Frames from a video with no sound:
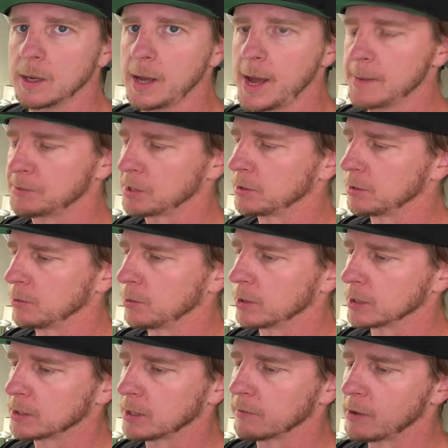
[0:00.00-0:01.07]
Absolute
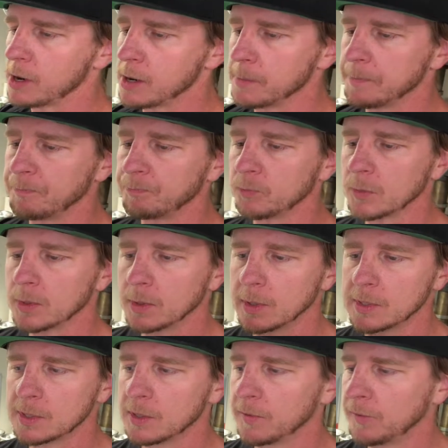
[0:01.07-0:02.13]
works of art. This
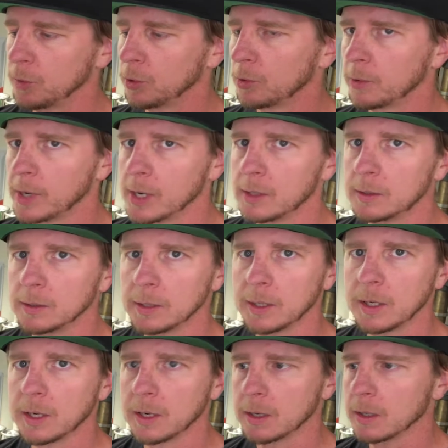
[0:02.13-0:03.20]
is the fuel rail
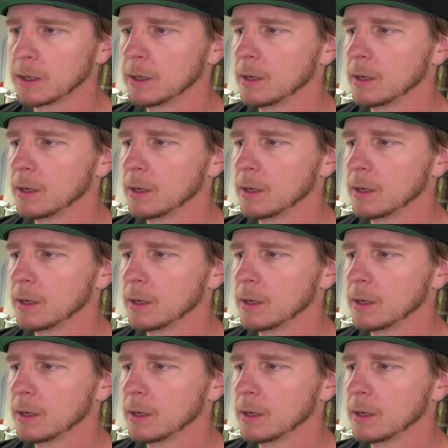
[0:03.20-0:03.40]
here.